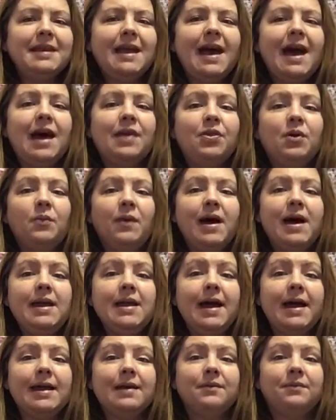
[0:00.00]
Yeah, the one
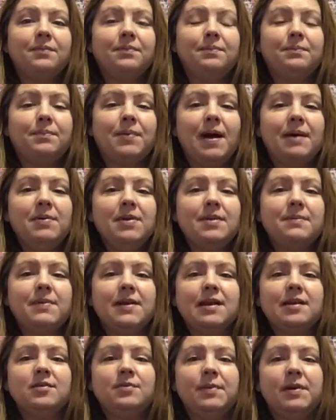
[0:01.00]
I probably the
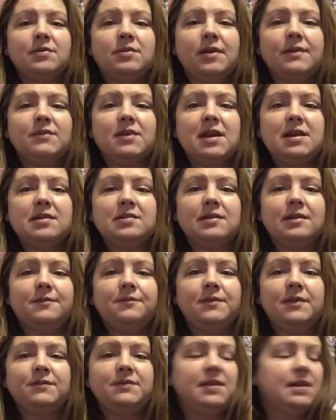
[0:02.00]
biggest puzzle I've done is this
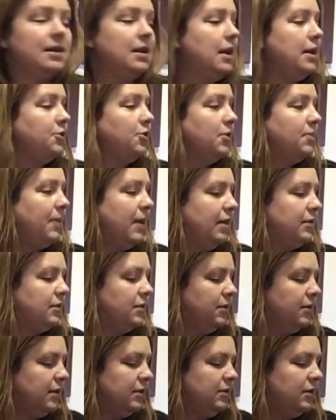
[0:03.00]
1500
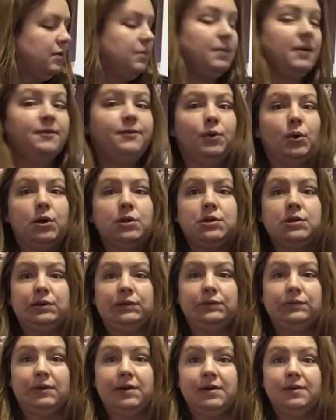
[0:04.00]
puzzle. This is before
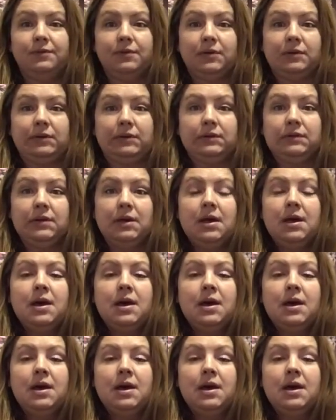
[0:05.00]
children, of course.